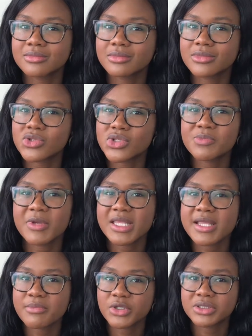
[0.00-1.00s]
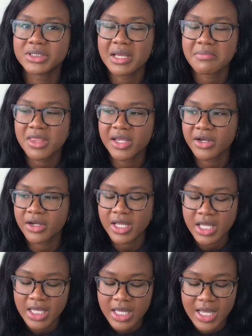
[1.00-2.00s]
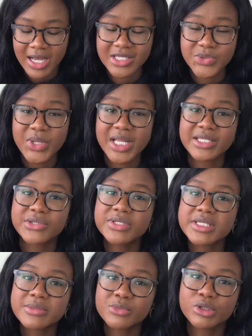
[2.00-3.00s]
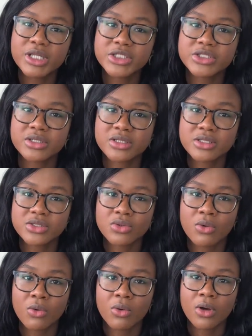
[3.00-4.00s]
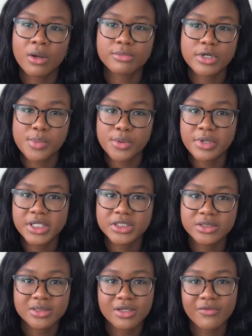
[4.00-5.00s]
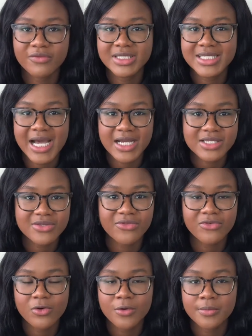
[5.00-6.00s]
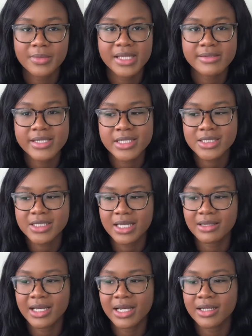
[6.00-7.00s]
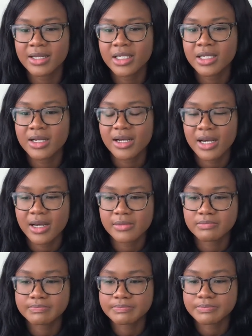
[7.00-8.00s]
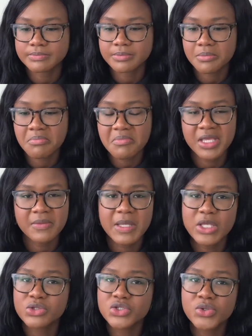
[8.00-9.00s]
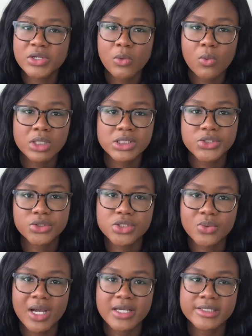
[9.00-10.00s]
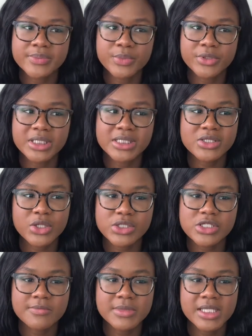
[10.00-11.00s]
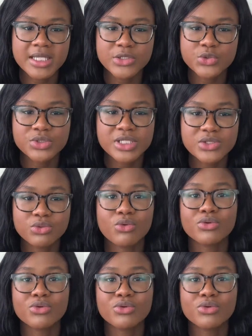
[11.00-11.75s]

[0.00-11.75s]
to spend that much time there, as well as the simulations, so preparation of a tax form and things like that. Maybe you do it once or twice, but it's not something that you need to